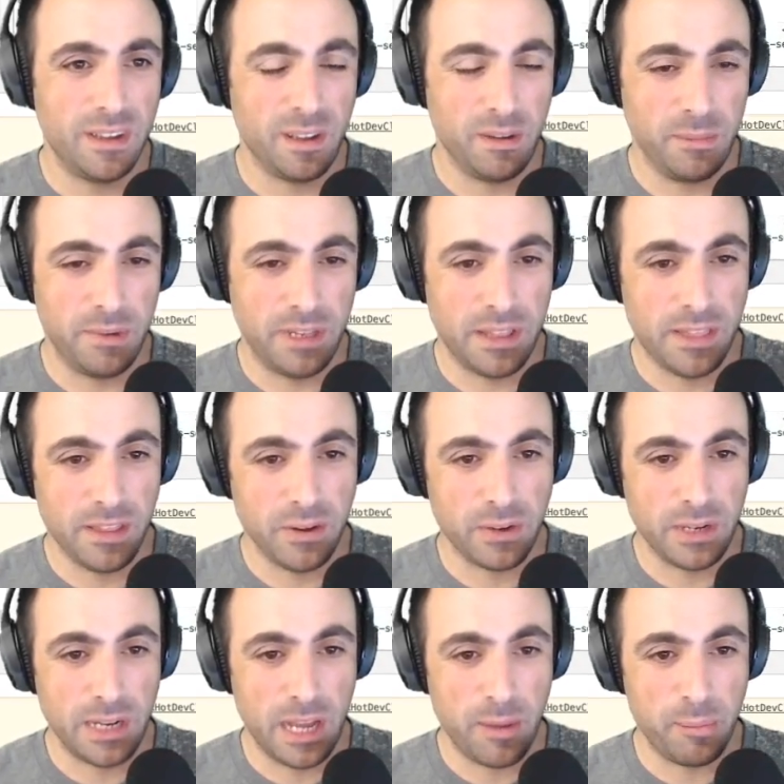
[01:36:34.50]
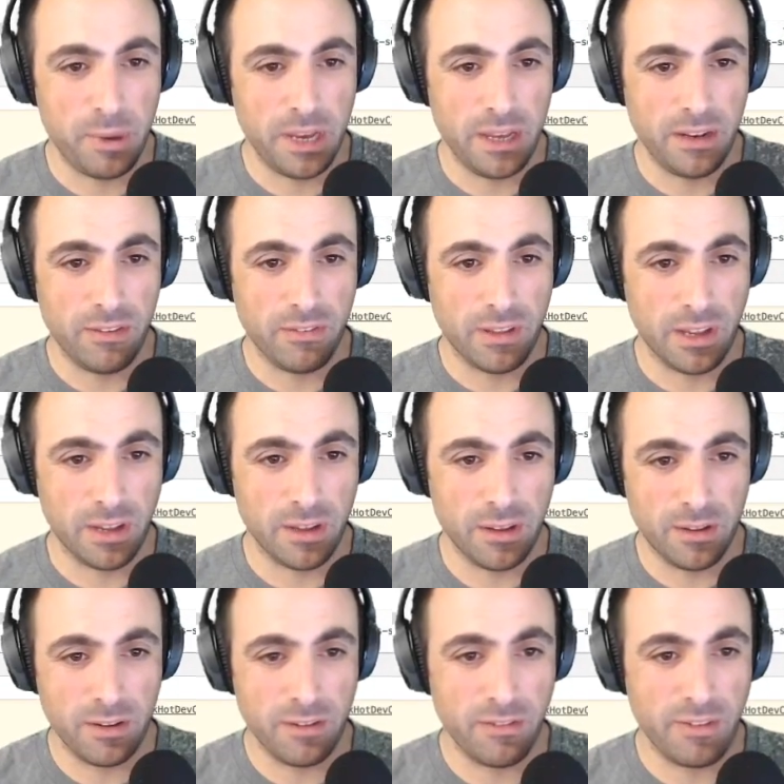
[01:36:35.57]
And I think on an iPad is like
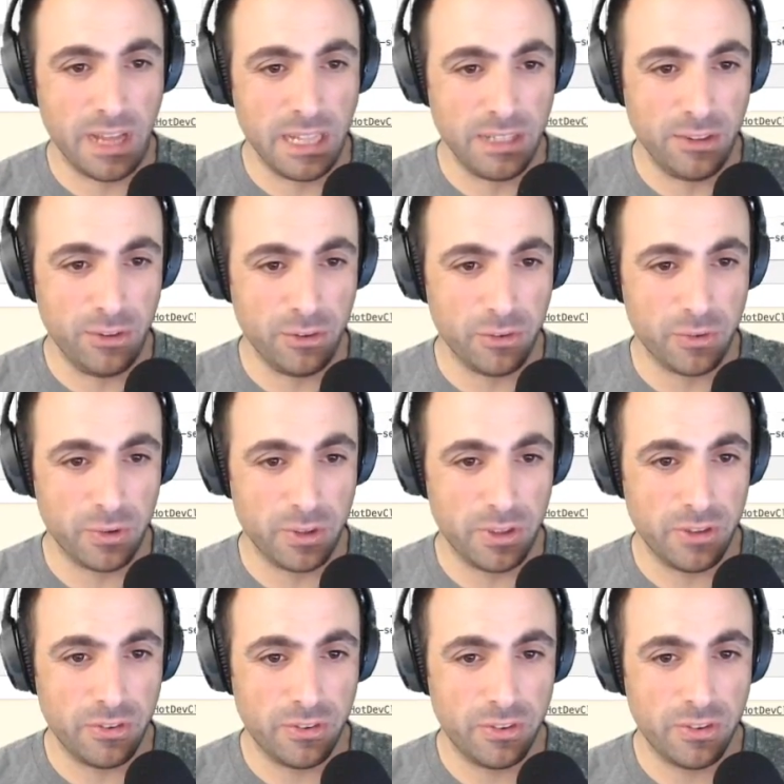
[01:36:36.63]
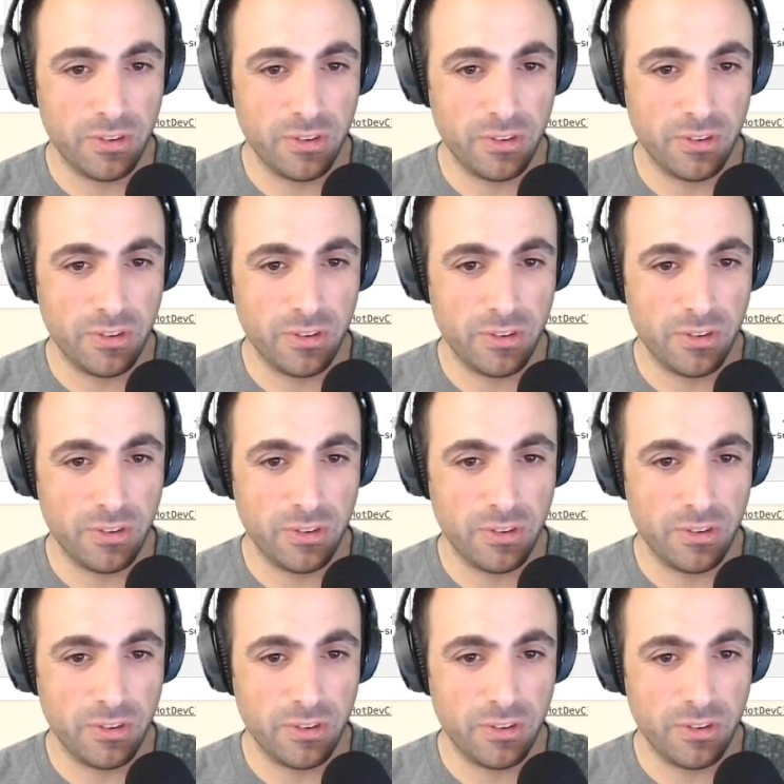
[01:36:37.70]
a valid use for this.